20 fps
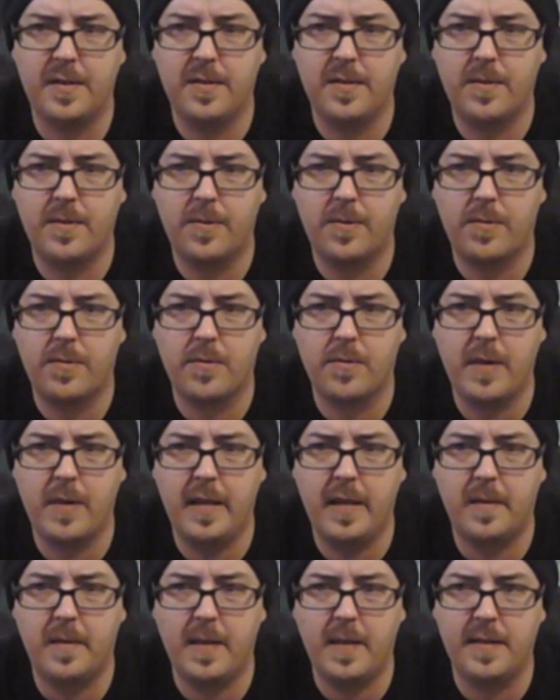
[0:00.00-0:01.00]
this
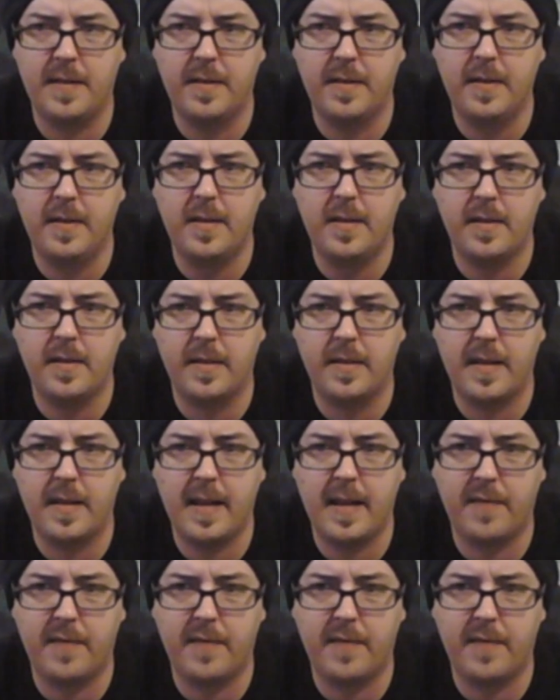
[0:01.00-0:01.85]
great entity that they